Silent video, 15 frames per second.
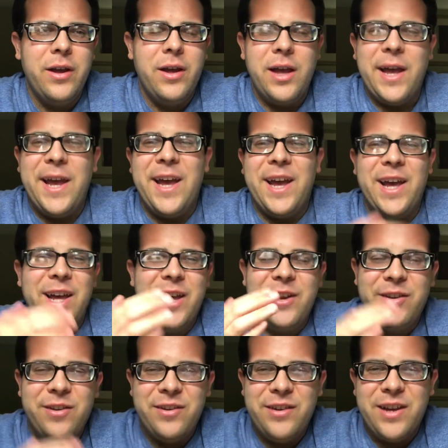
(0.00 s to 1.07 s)

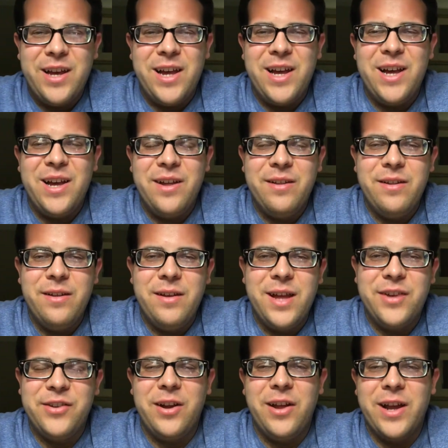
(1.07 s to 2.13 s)
And
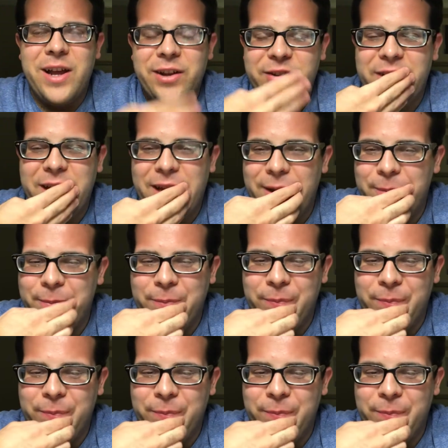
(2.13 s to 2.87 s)
that's all I gotta say.